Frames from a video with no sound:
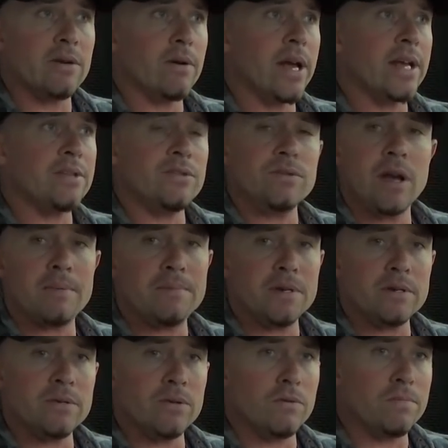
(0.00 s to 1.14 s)
All right? Do not be a
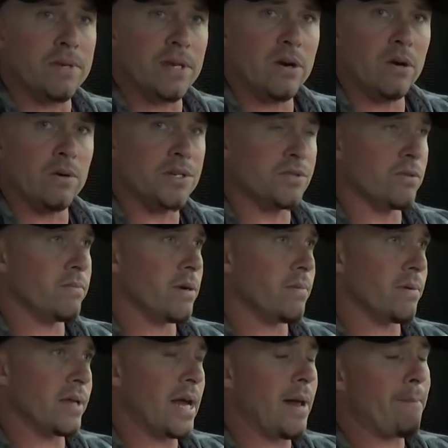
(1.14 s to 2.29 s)
groupie. Always
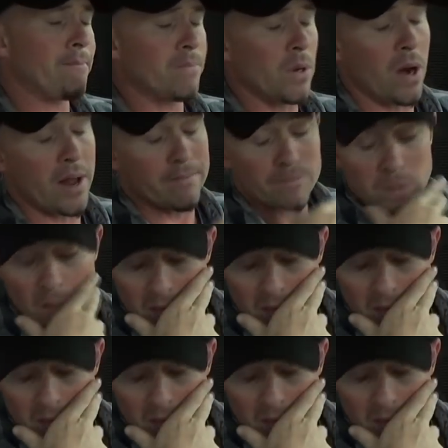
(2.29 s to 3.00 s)
remember that. All right?